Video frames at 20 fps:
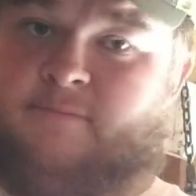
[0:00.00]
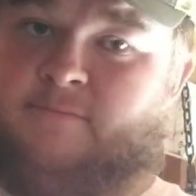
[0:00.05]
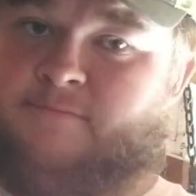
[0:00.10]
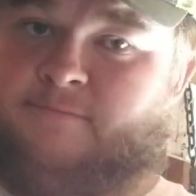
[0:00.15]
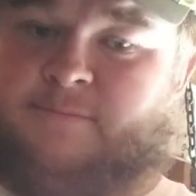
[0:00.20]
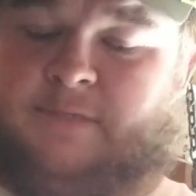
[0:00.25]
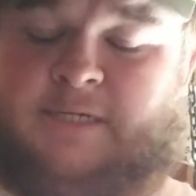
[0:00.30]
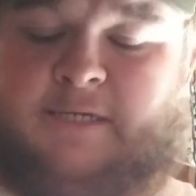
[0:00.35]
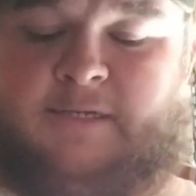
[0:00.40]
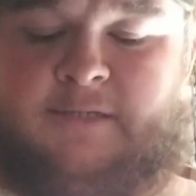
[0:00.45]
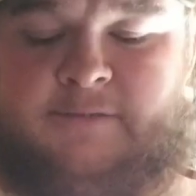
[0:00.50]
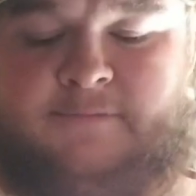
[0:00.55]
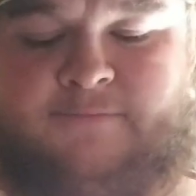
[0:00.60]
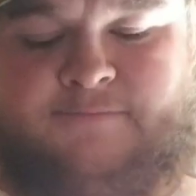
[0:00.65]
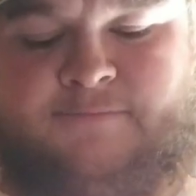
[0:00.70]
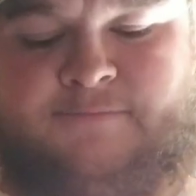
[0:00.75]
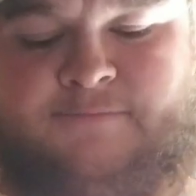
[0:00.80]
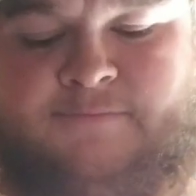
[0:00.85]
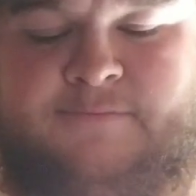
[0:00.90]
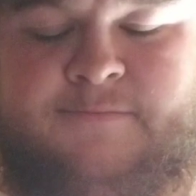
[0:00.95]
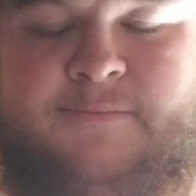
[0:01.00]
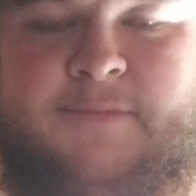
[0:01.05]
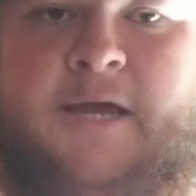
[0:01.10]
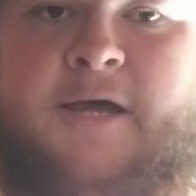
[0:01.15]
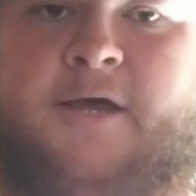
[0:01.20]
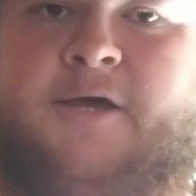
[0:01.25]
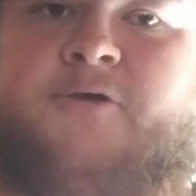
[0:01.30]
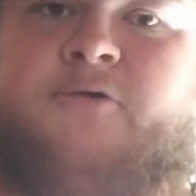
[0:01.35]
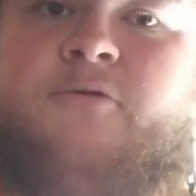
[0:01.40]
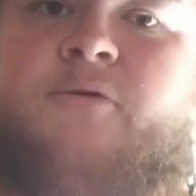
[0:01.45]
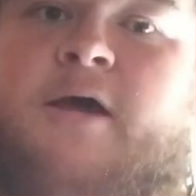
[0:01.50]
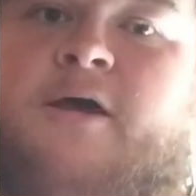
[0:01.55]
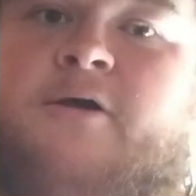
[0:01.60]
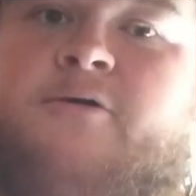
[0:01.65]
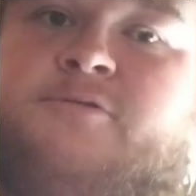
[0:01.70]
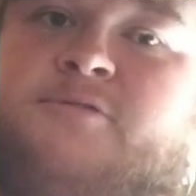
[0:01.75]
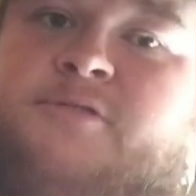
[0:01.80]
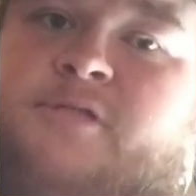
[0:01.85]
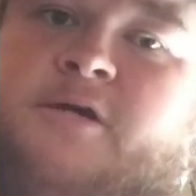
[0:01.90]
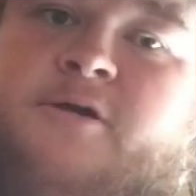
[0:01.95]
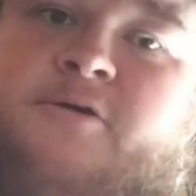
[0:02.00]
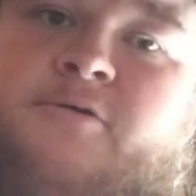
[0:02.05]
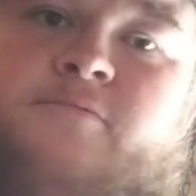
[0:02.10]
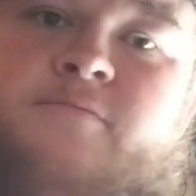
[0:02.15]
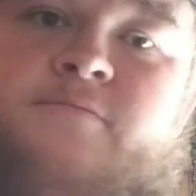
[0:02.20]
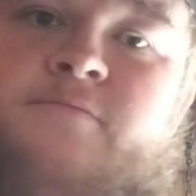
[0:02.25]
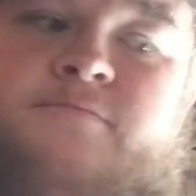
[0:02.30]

I mean, now who knows though?